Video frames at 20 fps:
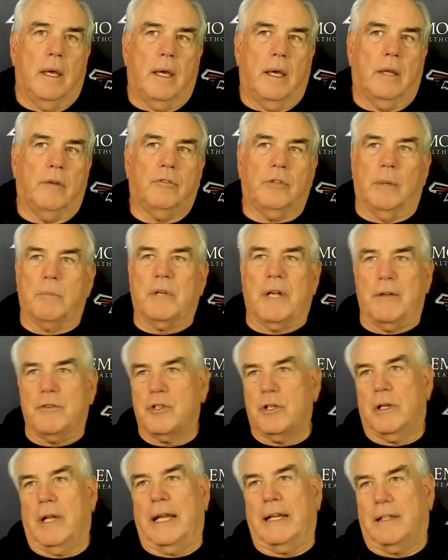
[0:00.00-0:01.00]
and
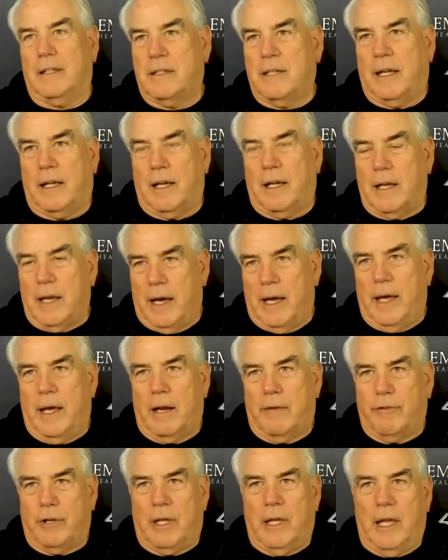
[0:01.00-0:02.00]
sometimes you'd like to take a guy
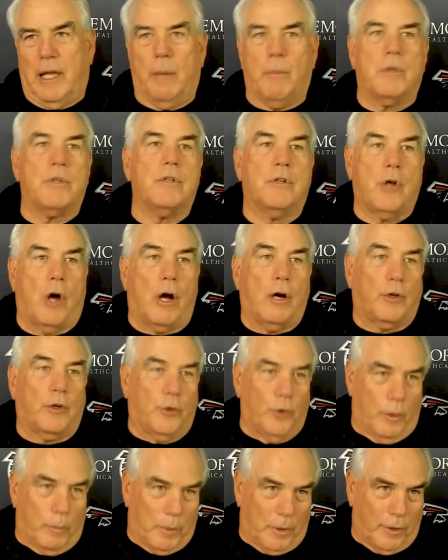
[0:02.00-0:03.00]
out of a game and talk
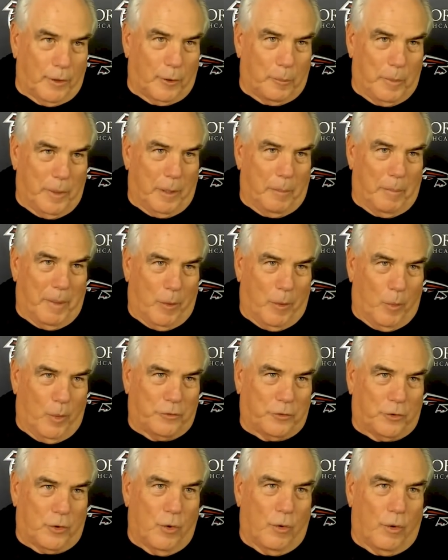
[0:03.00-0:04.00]
to him a little bit about
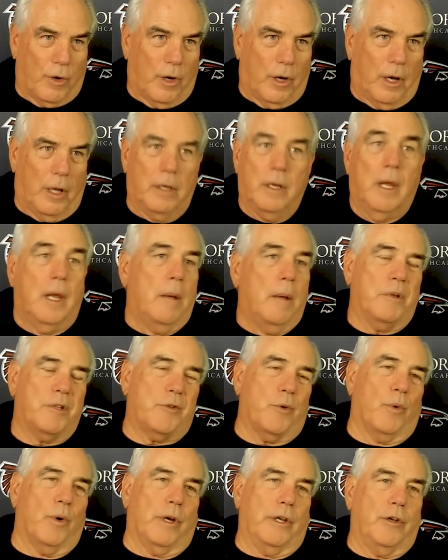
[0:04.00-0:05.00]
what's going on,
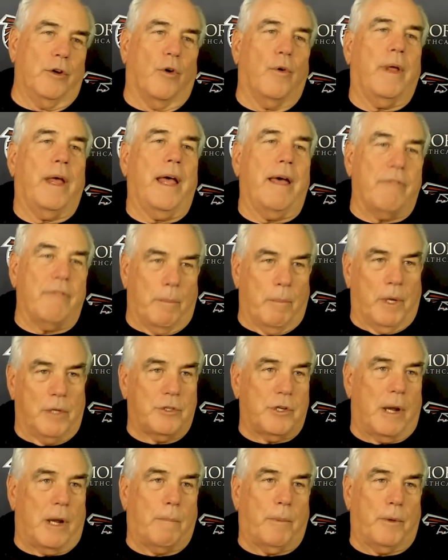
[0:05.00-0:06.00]
but you really don't have that
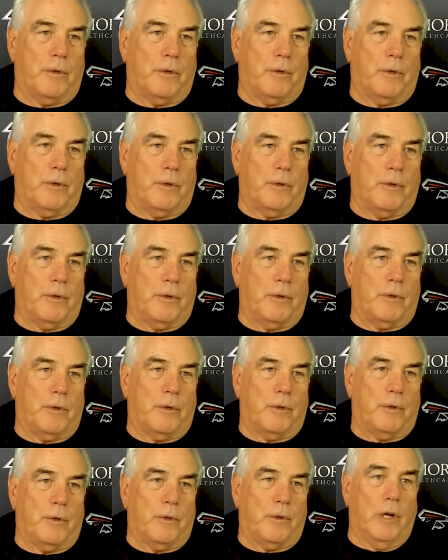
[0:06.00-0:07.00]
much opportunity because
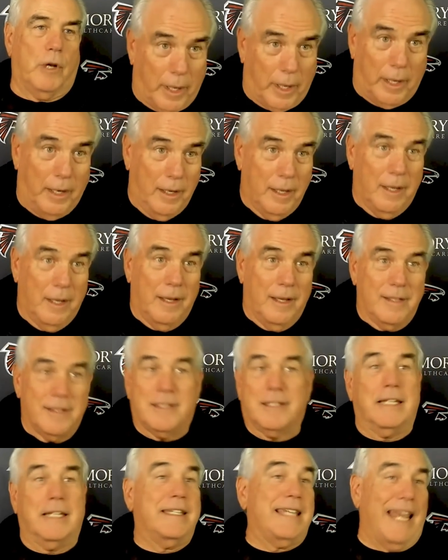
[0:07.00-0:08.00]
there's nobody
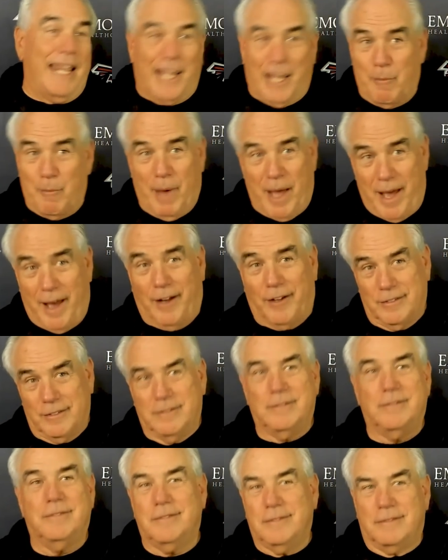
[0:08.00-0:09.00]
to take him
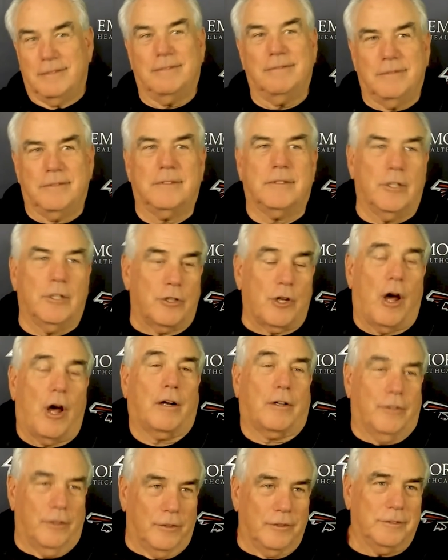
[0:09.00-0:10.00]
out to
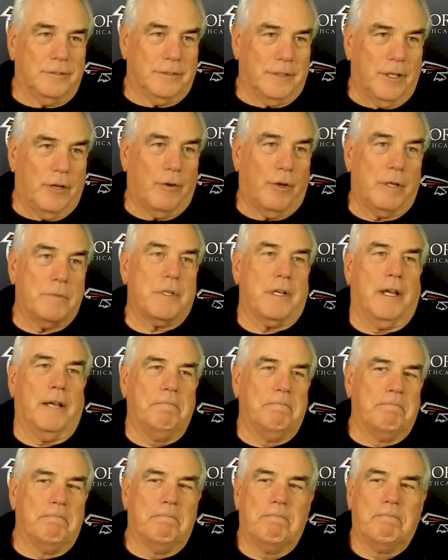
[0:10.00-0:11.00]
talk to. You know what I'm
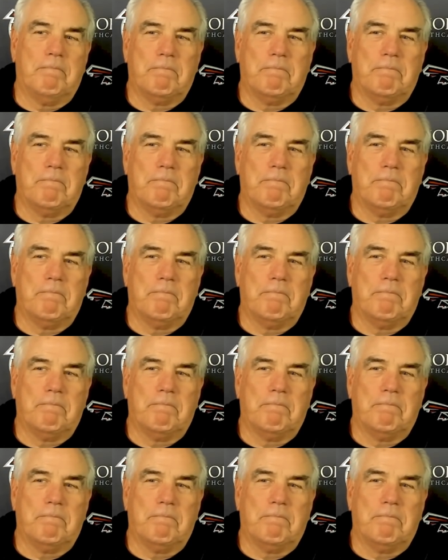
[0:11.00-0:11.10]
saying?